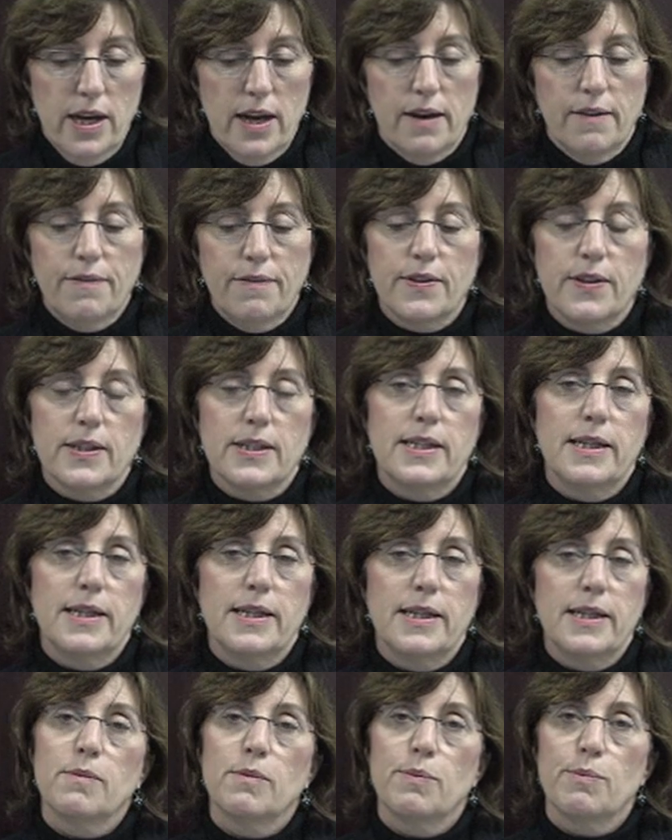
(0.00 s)
if the
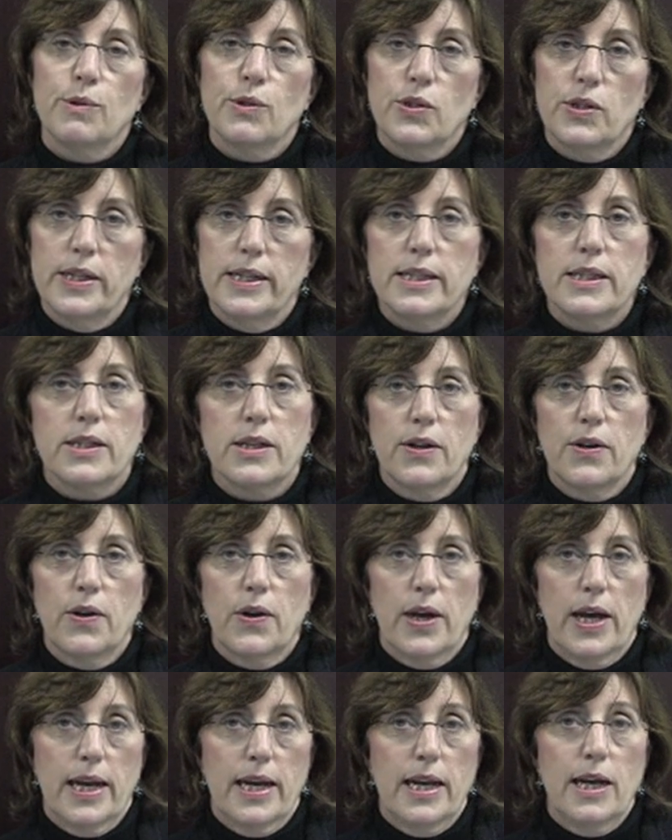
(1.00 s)
symptoms persist and
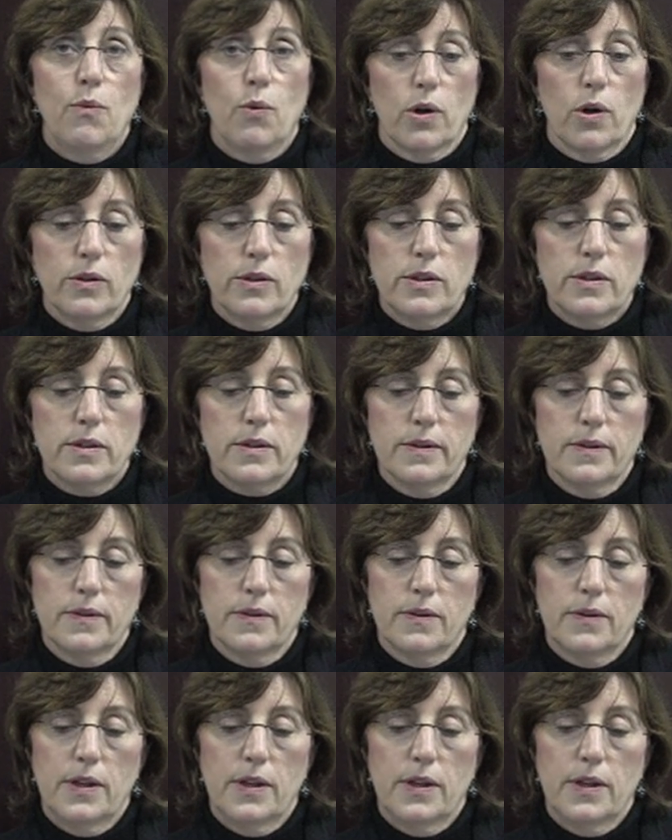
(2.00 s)
are getting worse,